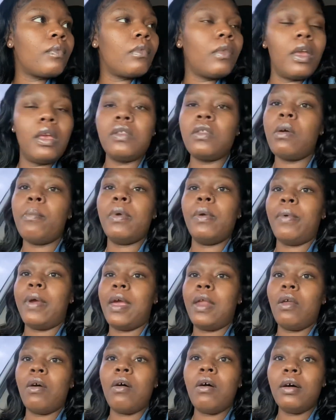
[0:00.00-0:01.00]
It's gonna be
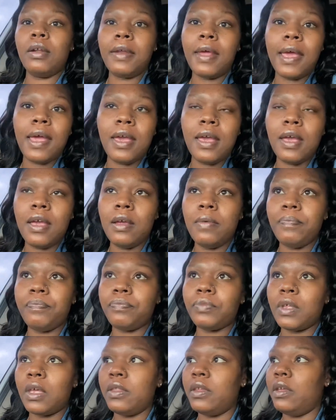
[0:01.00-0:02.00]
raining all day,
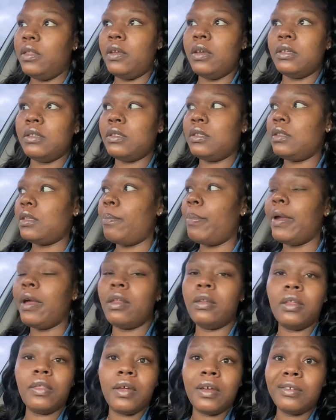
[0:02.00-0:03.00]
and then there's
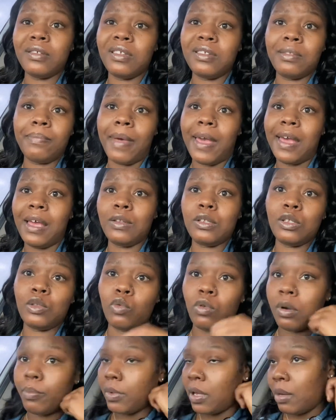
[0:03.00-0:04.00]
apparently this bad
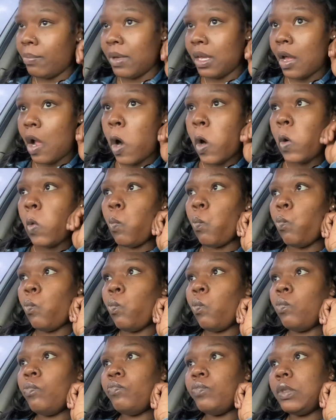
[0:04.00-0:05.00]
storm coming,
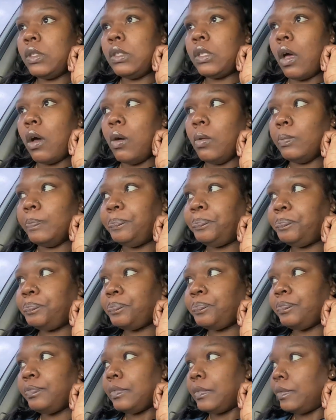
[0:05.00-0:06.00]
so
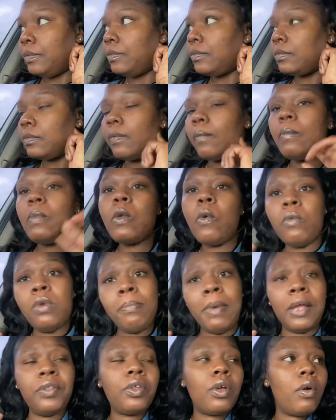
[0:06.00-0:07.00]
we
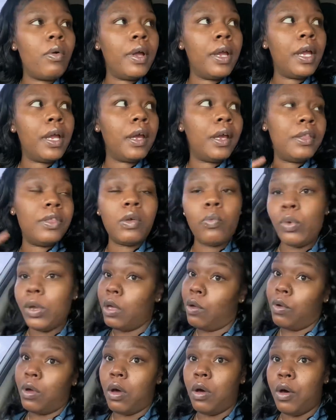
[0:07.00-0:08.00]
about to go in here and then we're
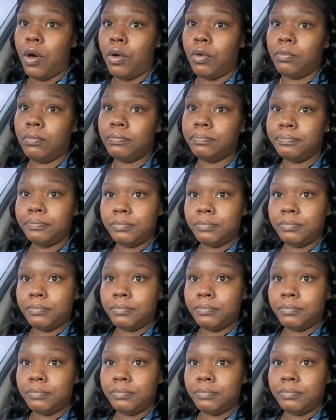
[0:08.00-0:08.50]
gonna go home.